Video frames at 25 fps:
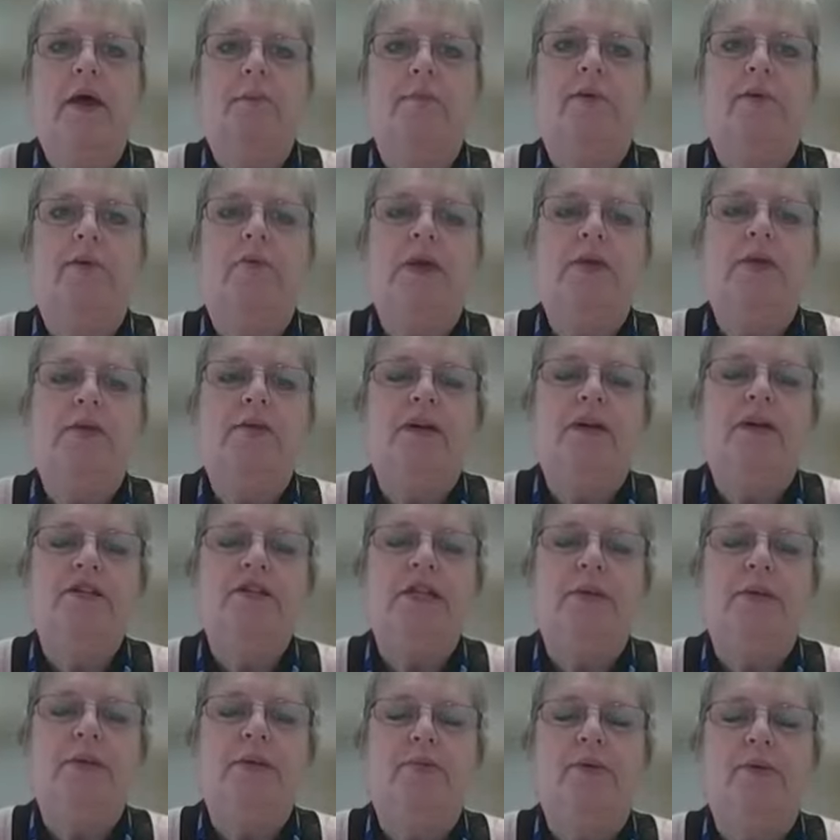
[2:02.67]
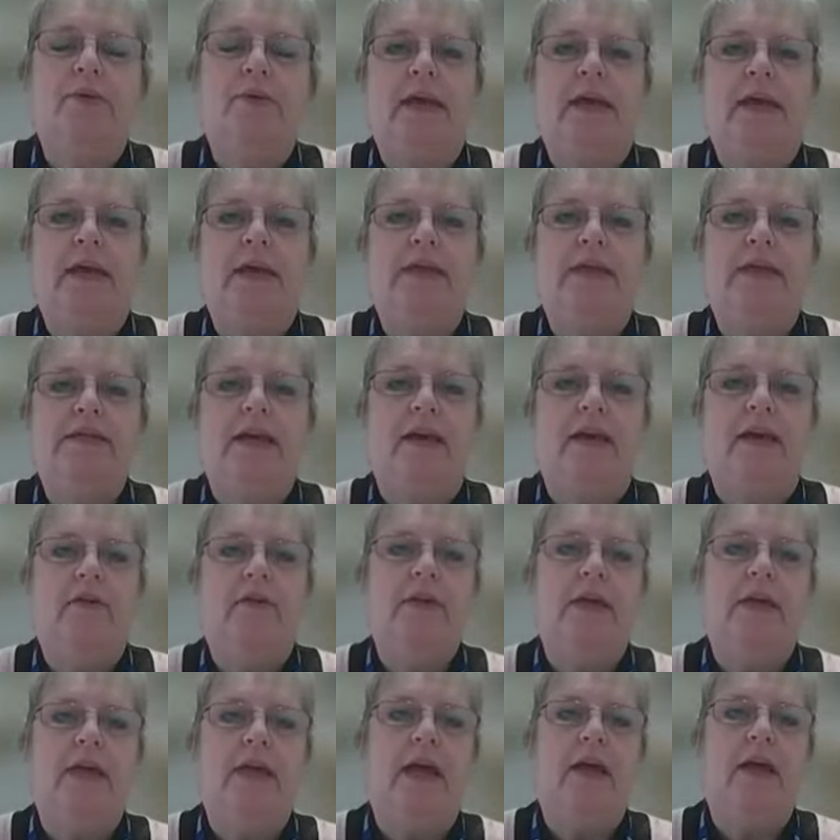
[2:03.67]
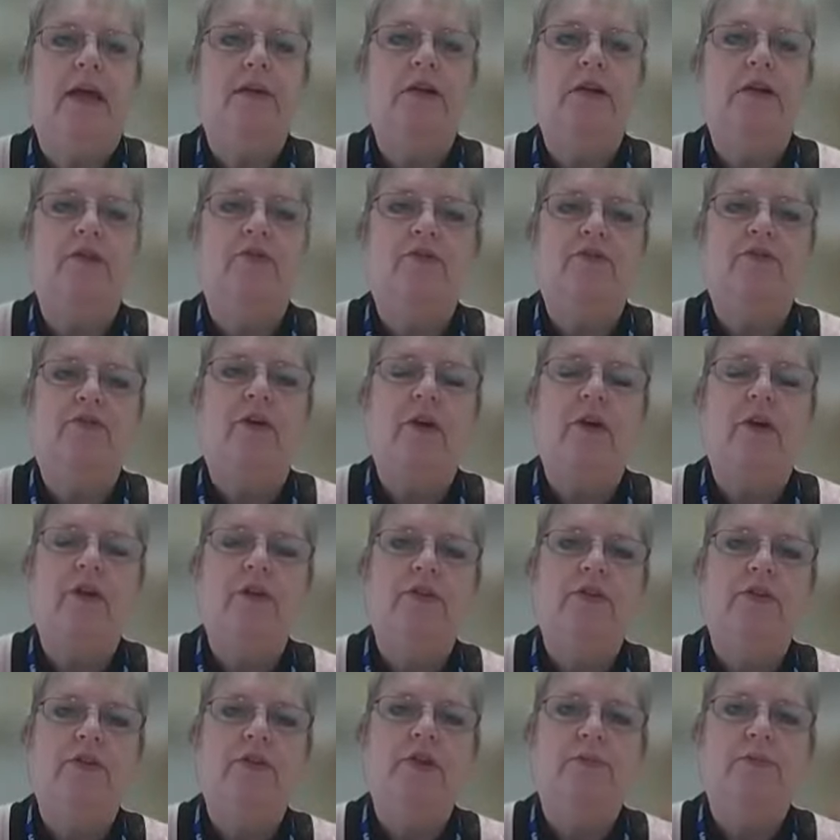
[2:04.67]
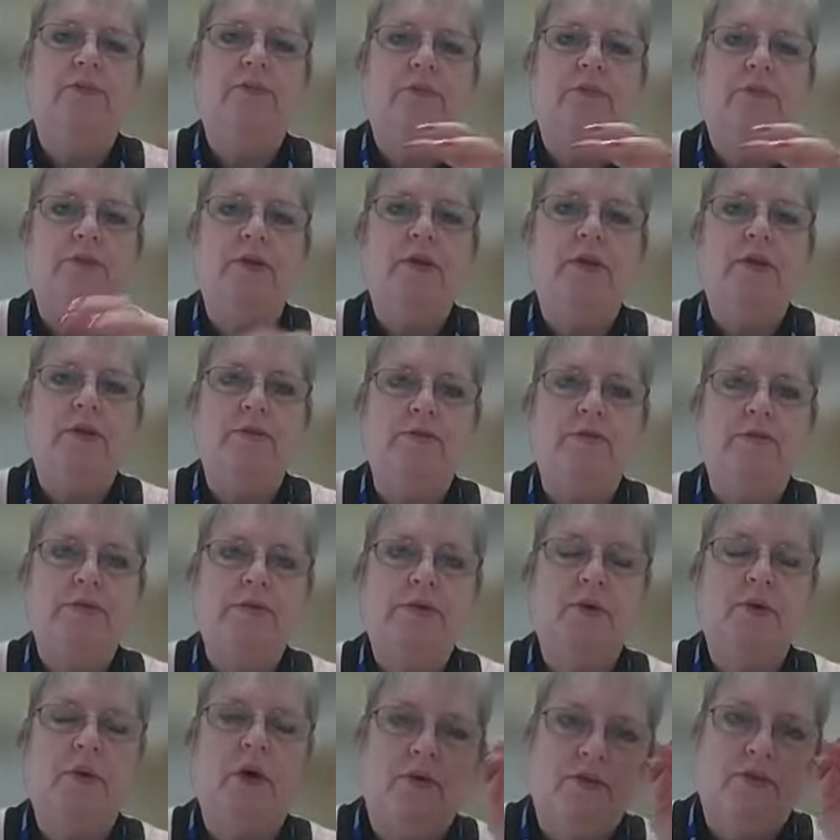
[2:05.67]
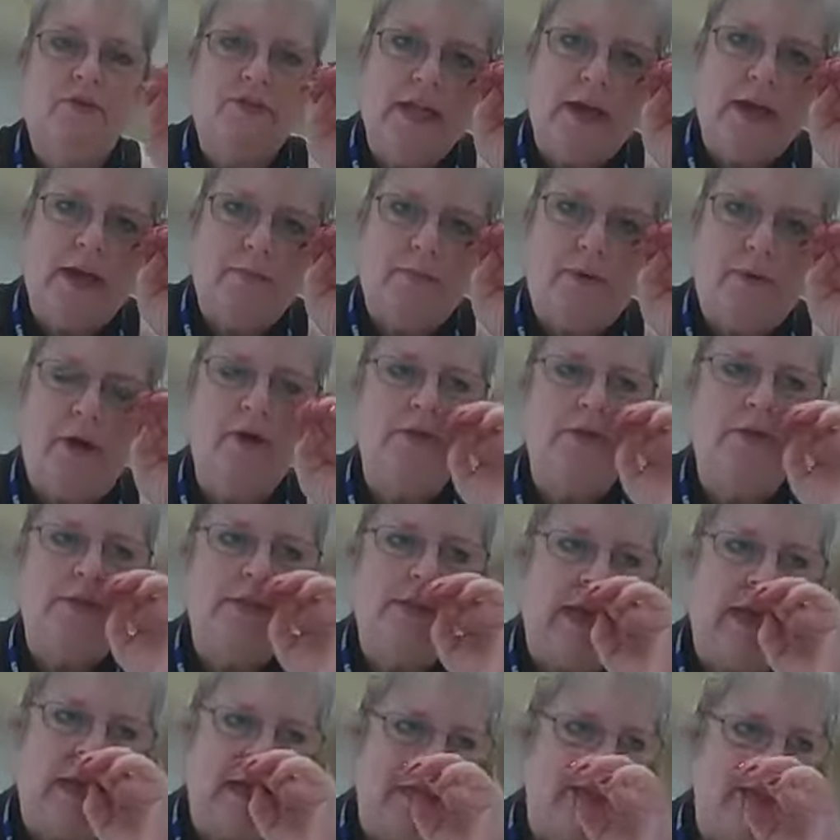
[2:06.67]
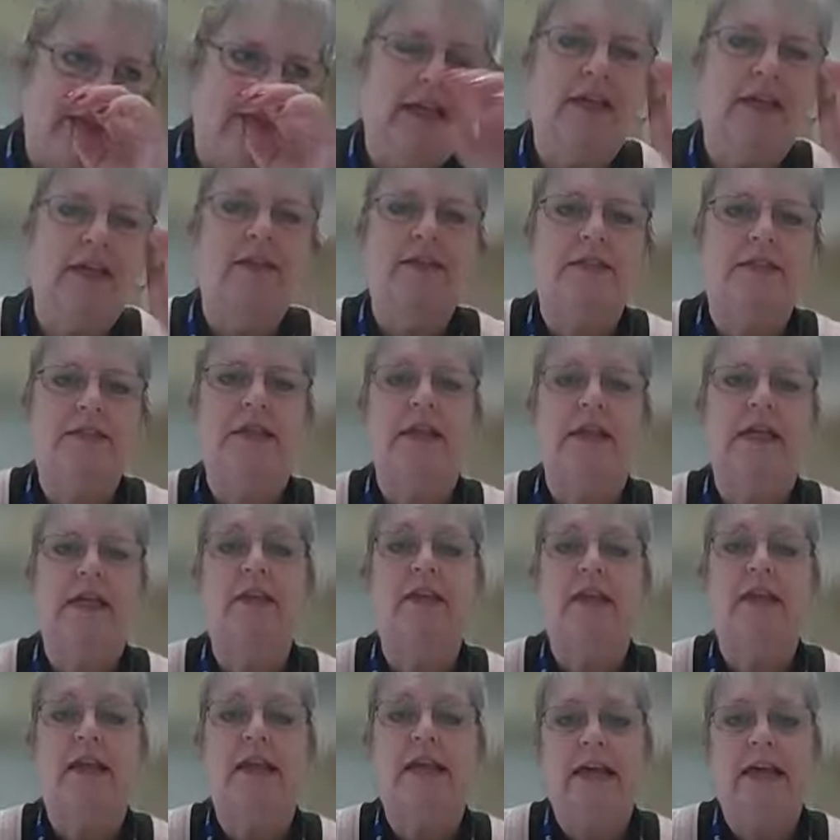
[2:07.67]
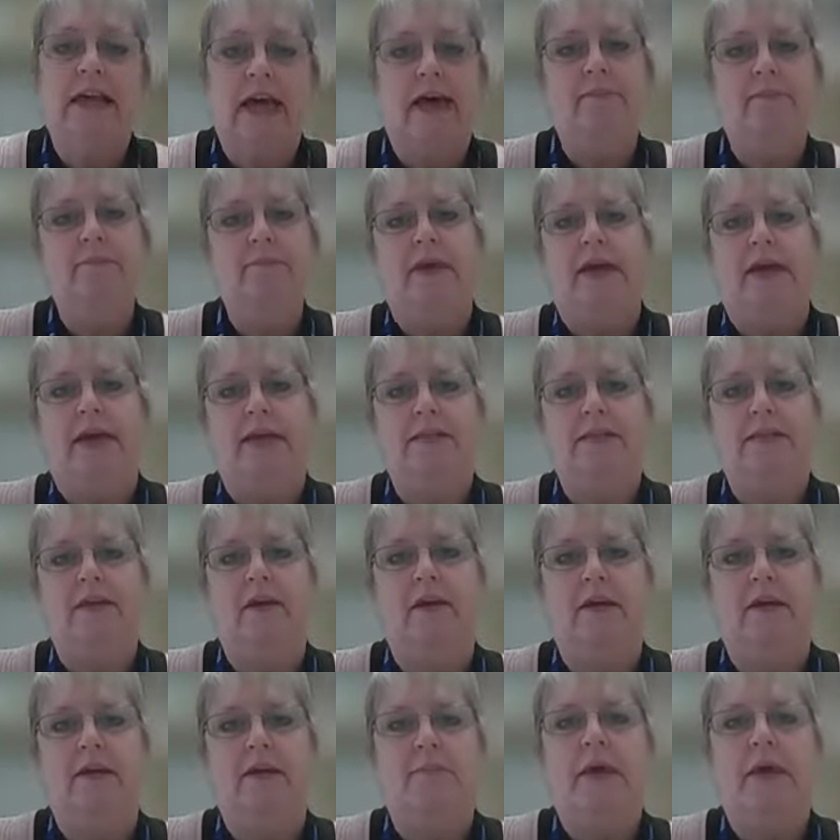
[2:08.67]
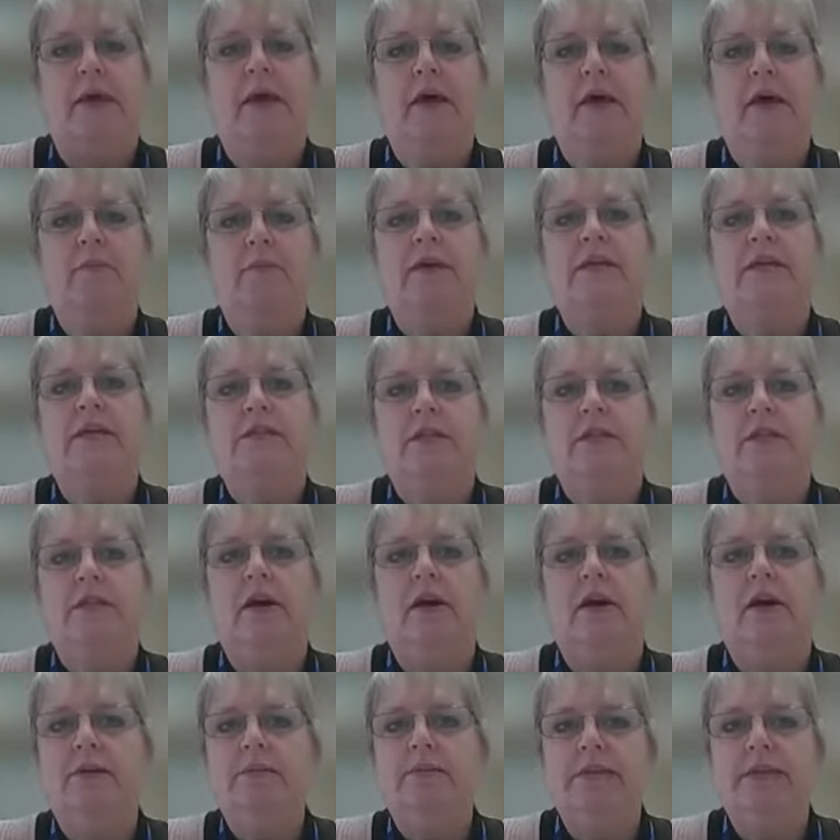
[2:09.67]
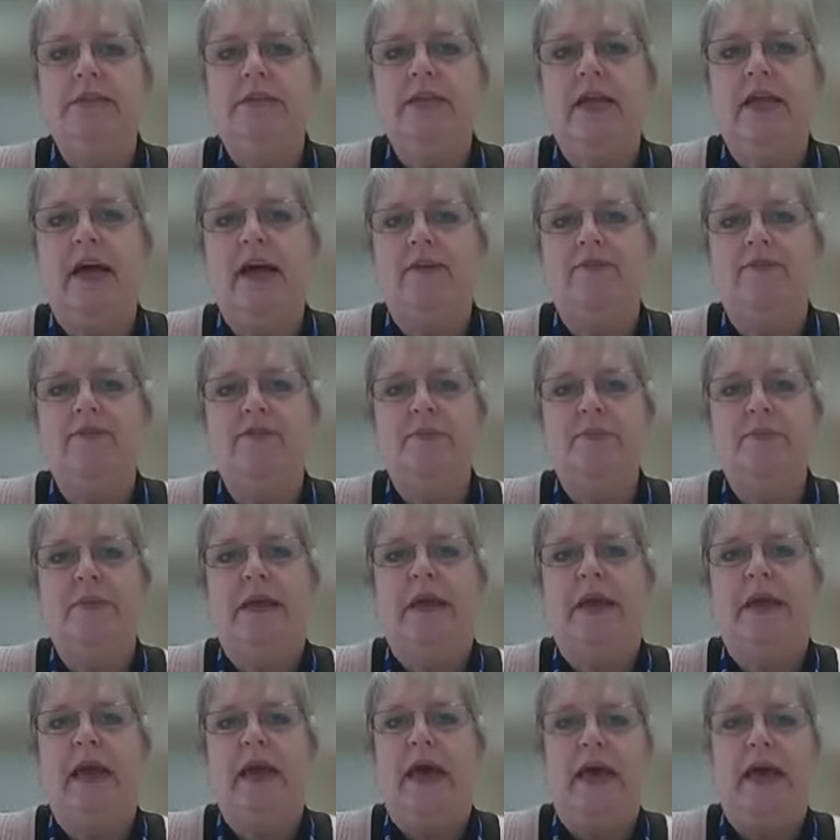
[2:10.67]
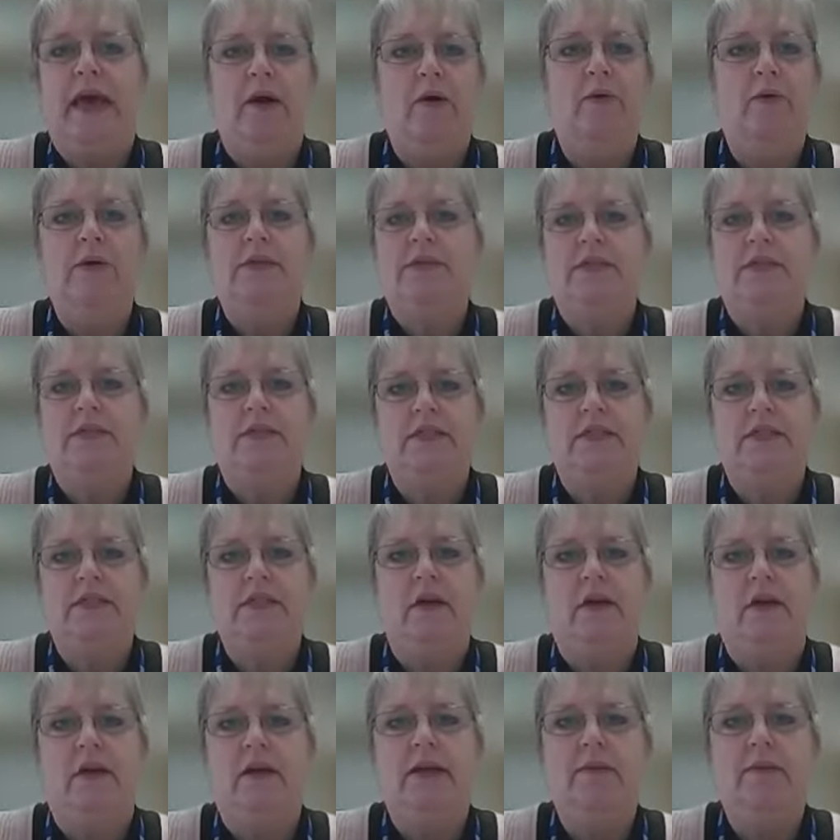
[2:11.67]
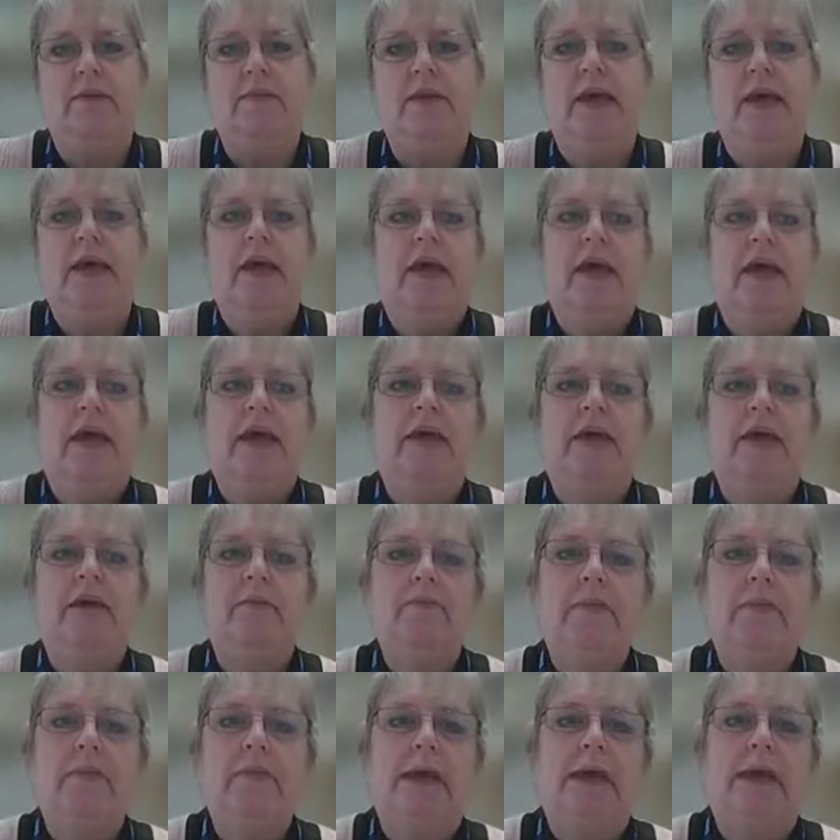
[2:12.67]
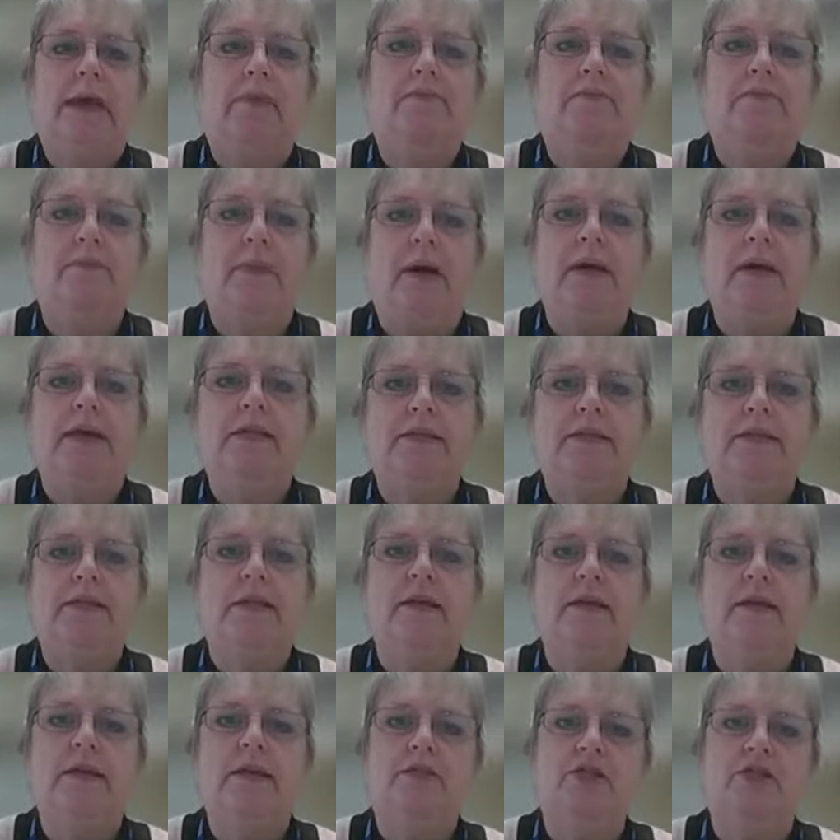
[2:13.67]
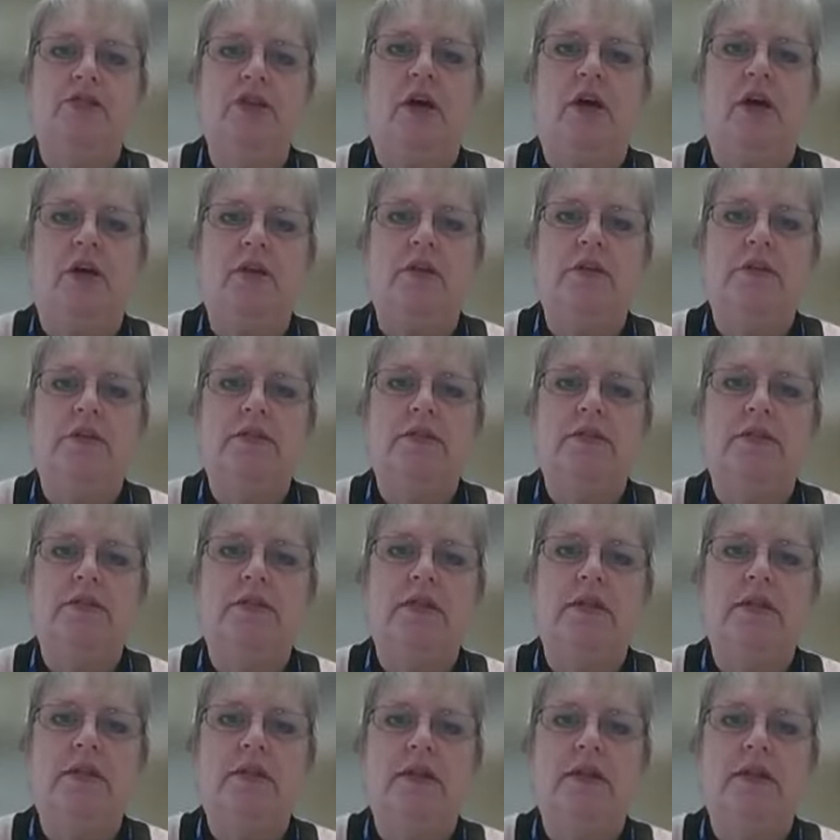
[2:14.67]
But when you break it down and you follow the 12-step process, they can see that they can make time, because time doesn't have to be hours at a time. It can be bite-sized chunks.